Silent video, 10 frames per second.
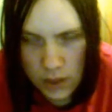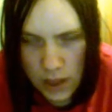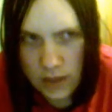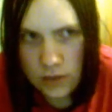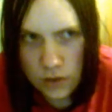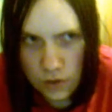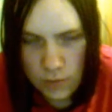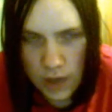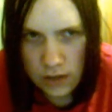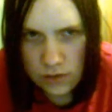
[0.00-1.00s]
get a new
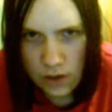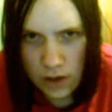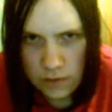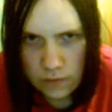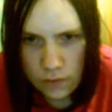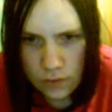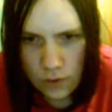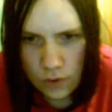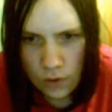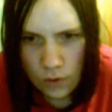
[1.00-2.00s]
Mega Drive,
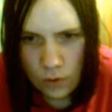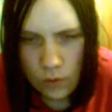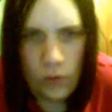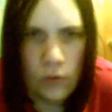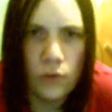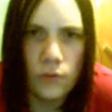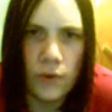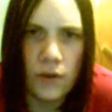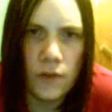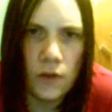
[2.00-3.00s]
or
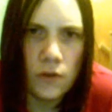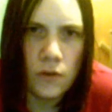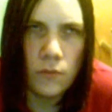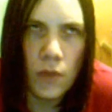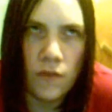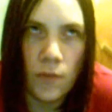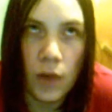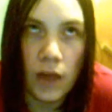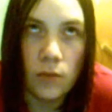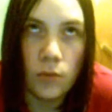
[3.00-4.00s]
review them, if
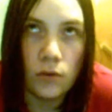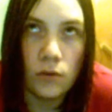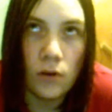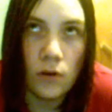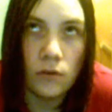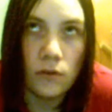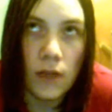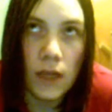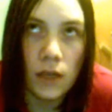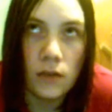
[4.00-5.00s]
applicable, on
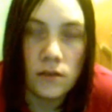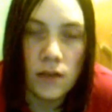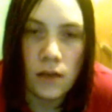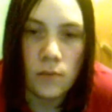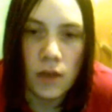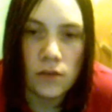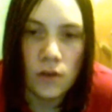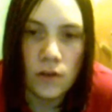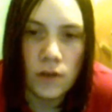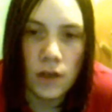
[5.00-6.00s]
the Sega Mega
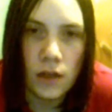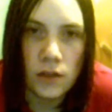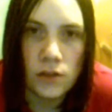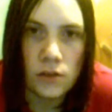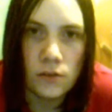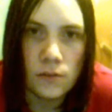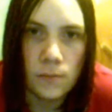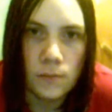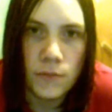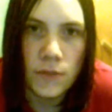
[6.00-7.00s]
Drive collection
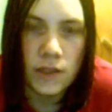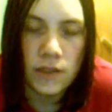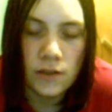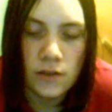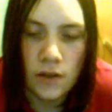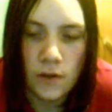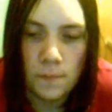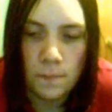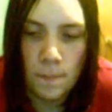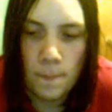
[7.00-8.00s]
disc. So,
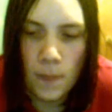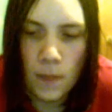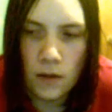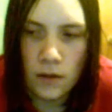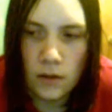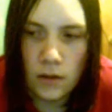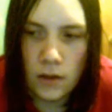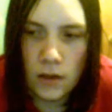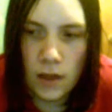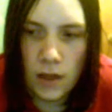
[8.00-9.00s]

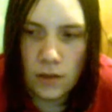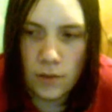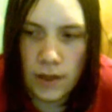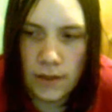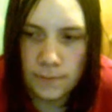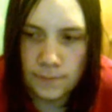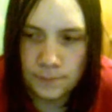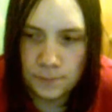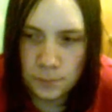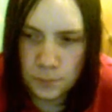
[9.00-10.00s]
anyway,
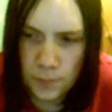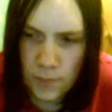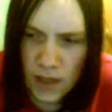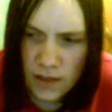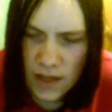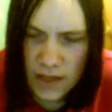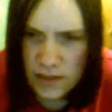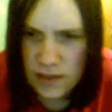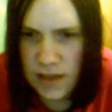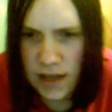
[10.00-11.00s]

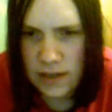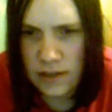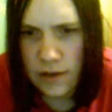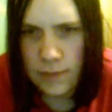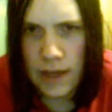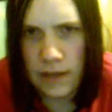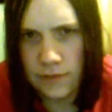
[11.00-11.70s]
that's the Sega Nomad.